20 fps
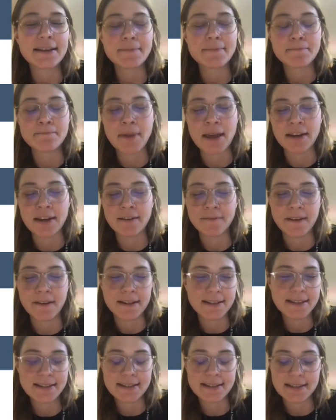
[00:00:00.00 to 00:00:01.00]

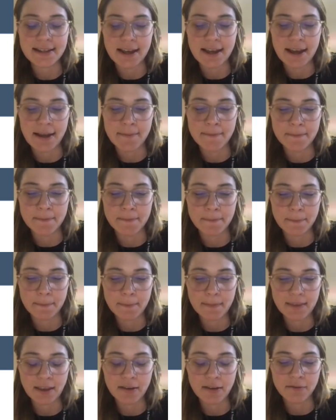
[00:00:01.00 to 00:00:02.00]
benefits
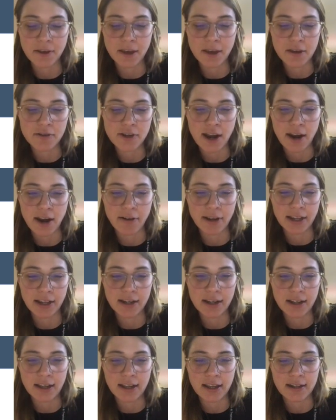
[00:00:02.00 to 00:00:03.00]
of code sharing in
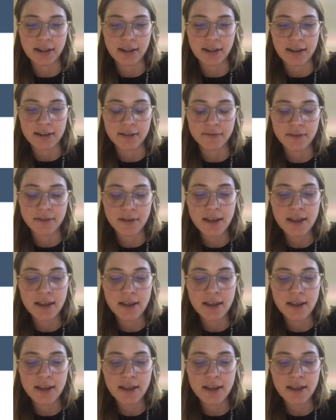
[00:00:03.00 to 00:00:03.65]
a kind of